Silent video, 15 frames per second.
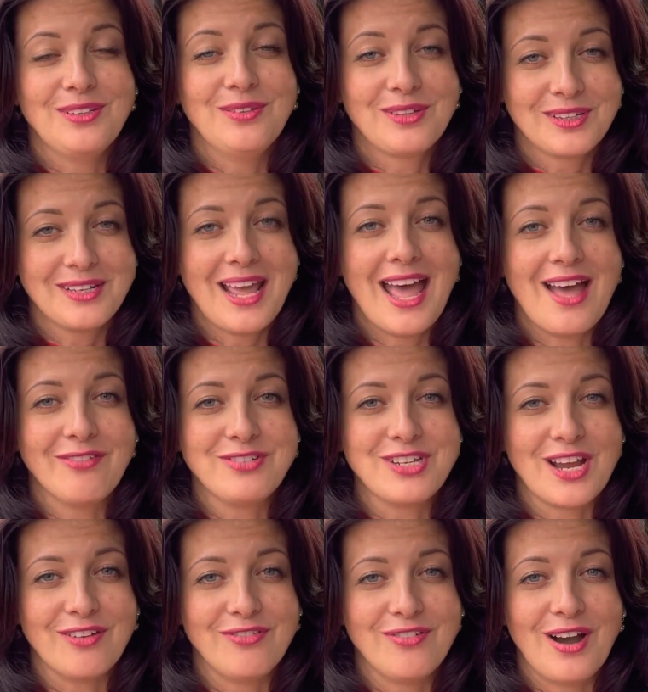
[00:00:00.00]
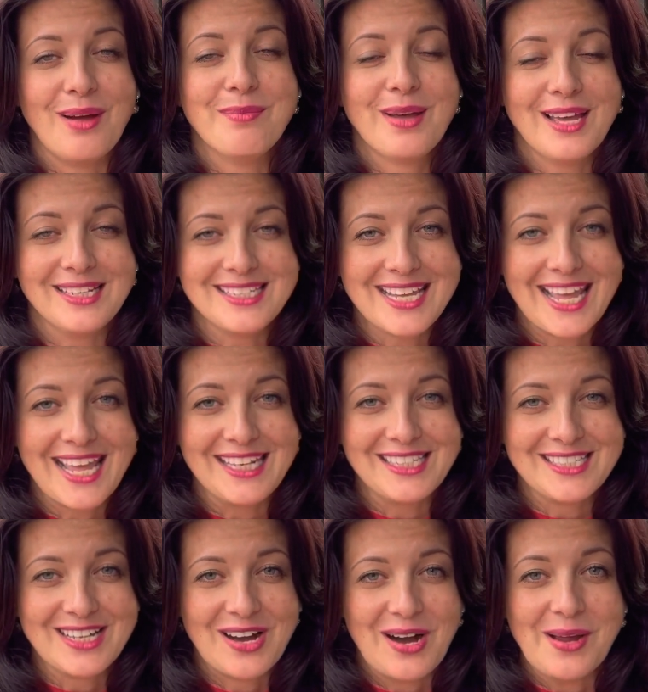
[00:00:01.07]
you can have Geoff Ramm at
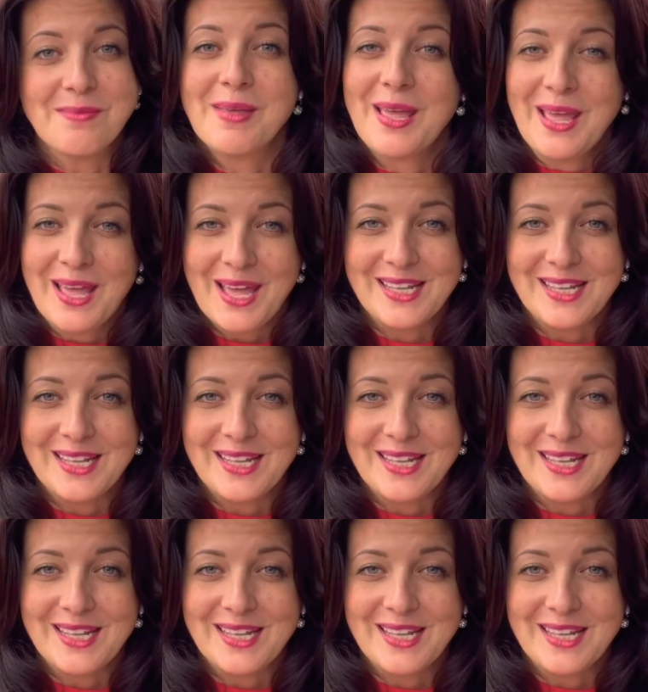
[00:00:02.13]
any time,